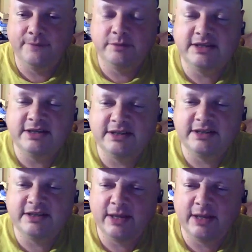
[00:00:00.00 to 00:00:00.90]
Tina
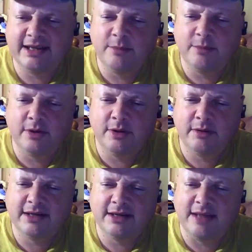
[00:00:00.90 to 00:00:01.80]
Seville, we had an empire, we
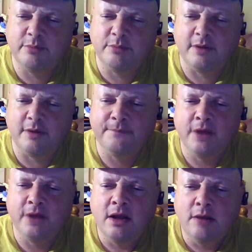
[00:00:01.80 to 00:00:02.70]
had an emperor.
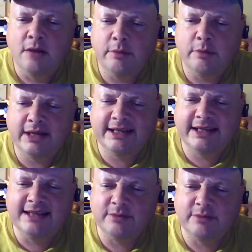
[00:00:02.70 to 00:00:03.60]
When we had a
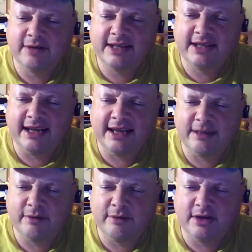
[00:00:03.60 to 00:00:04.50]
kingdom, we have a king. Now
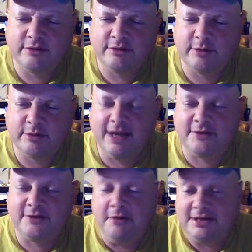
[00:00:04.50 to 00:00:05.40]
we have a country. We have
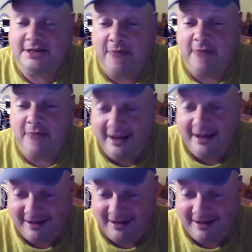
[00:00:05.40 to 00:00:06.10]
Theresa May.